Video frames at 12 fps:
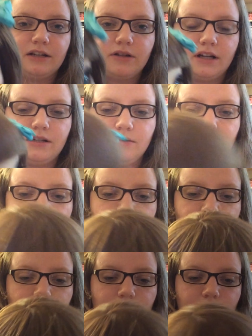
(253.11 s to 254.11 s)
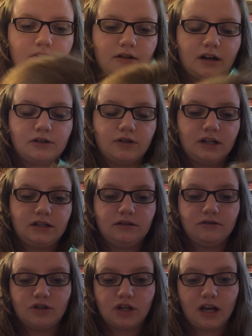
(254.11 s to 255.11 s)
I tried
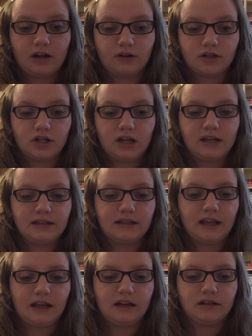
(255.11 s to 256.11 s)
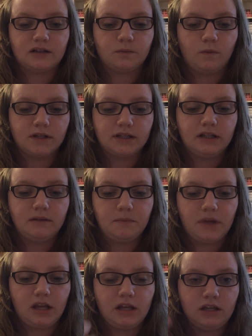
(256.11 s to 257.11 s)
to shade her cheeks, and it just
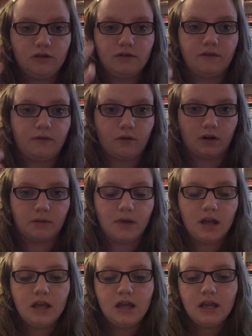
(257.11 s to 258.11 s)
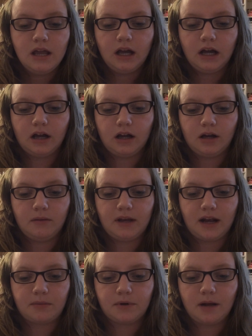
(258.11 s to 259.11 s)
wasn't being uniform.
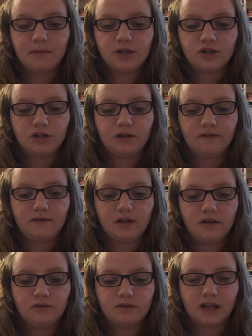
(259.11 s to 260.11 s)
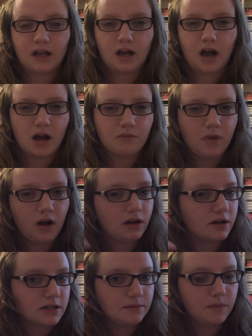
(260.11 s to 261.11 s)
And I probably should have used like a cotton
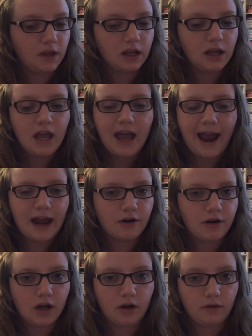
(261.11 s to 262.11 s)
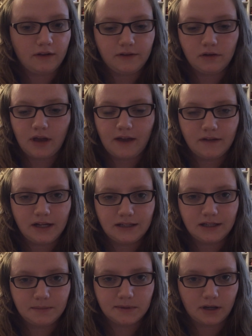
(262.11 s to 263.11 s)
ball or something. I don't know. If you have any
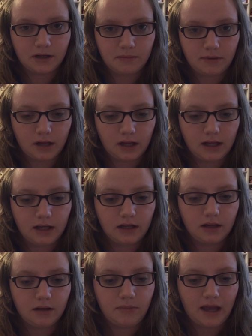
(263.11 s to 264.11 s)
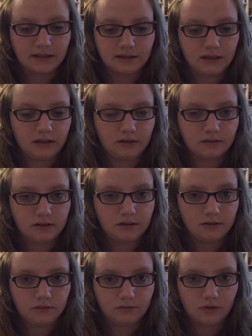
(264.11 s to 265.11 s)
tips on applying pastel
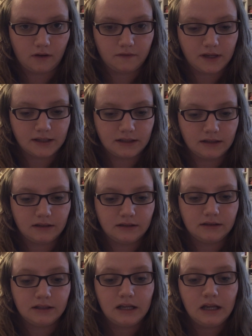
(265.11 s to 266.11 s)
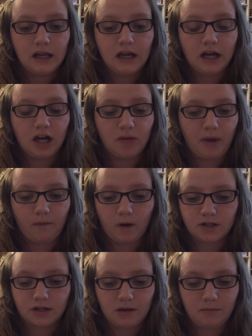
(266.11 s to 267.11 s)
to doll faces, I
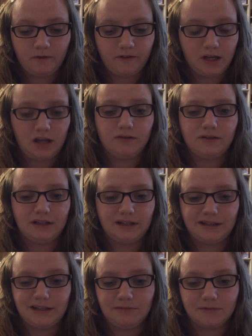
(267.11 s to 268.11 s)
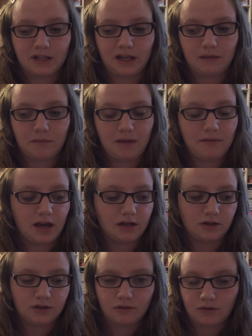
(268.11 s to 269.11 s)
watched a couple videos, and it seems like maybe I
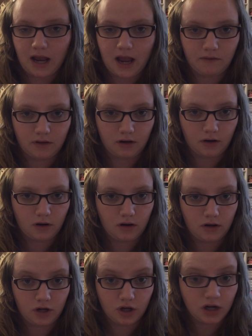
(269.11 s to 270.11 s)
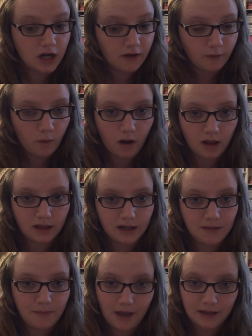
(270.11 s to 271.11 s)
just don't have good enough
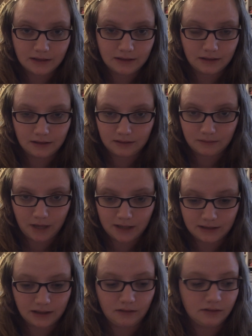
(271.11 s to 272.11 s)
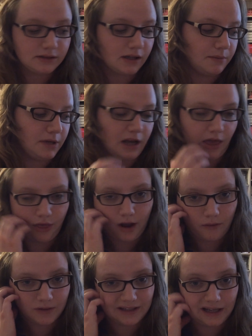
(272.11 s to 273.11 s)
quality pastels. I mean, I thought
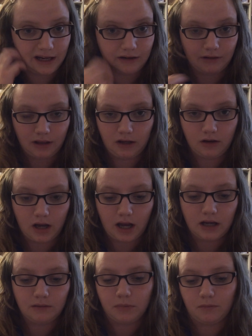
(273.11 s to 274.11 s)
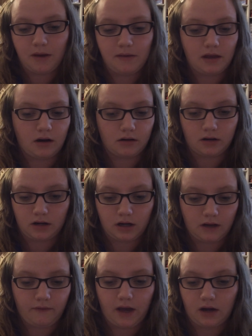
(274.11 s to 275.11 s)
I was getting really good kind, but maybe they aren't good
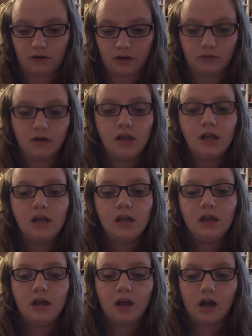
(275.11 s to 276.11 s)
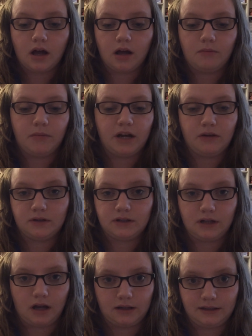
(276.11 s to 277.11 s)
enough. I don't know. But it was
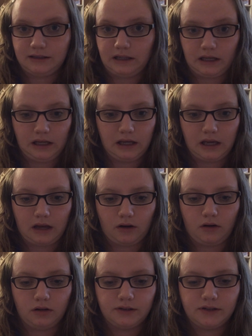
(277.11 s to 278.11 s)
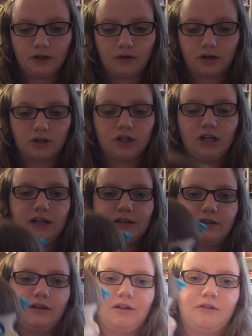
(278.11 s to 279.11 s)
not sticking at all. So her
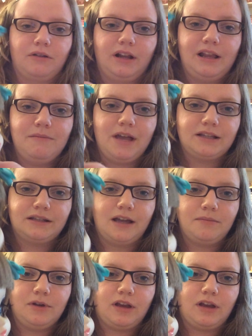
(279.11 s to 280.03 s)
cheeks look really messed up.